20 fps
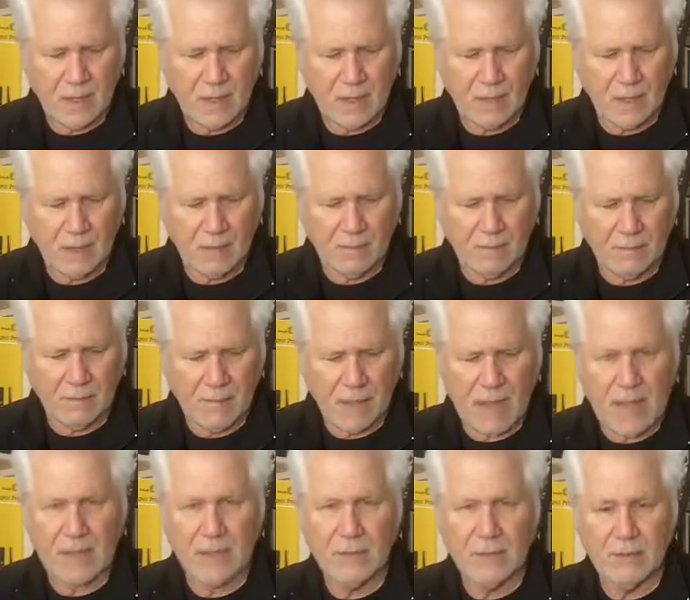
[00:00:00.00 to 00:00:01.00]

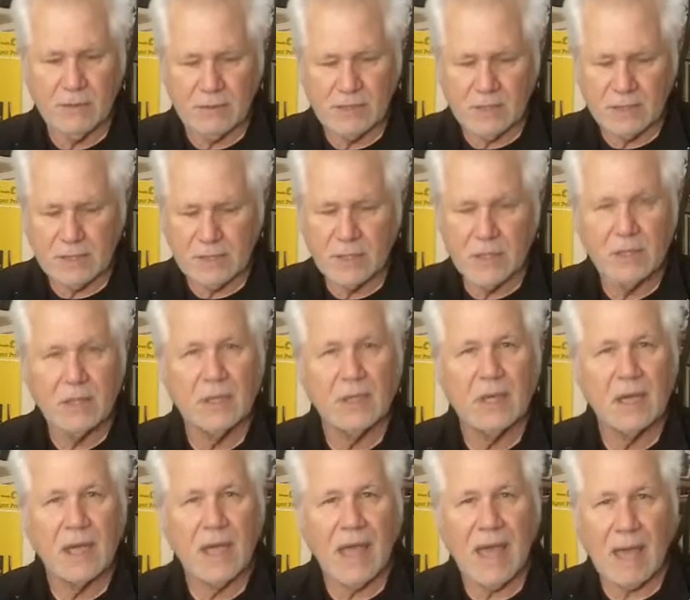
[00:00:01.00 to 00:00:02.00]
I use
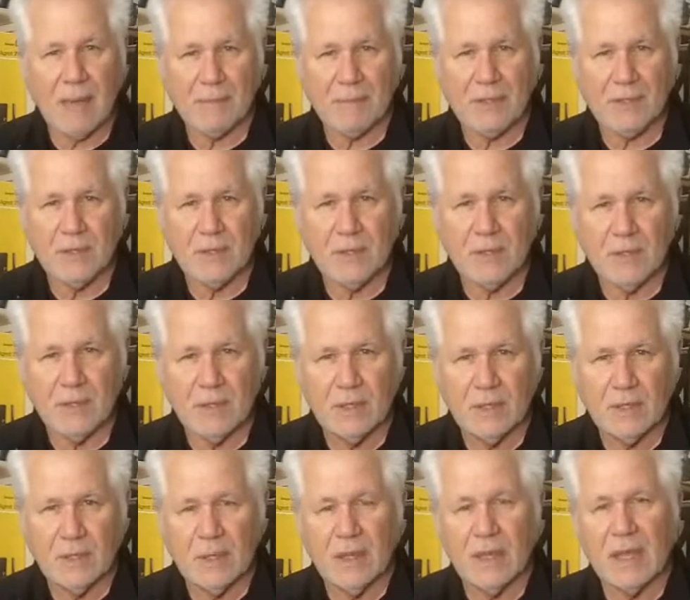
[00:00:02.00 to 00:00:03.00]
aperture
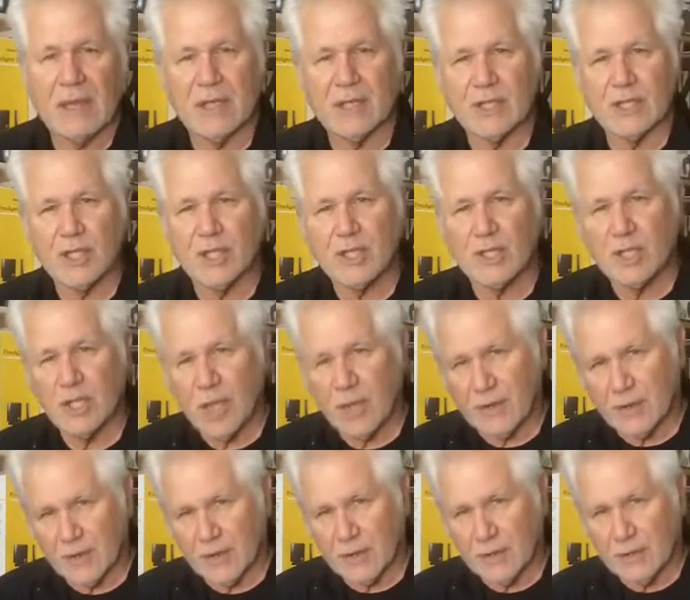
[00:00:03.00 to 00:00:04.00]
and
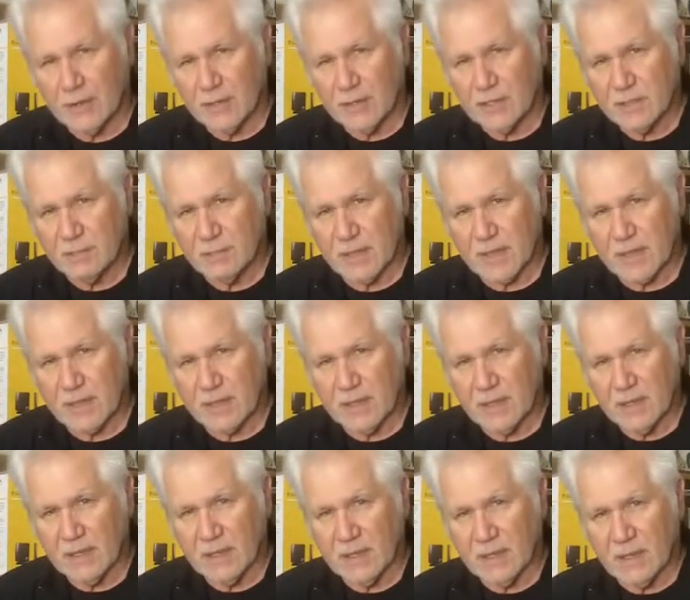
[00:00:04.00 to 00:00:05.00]
shutter speed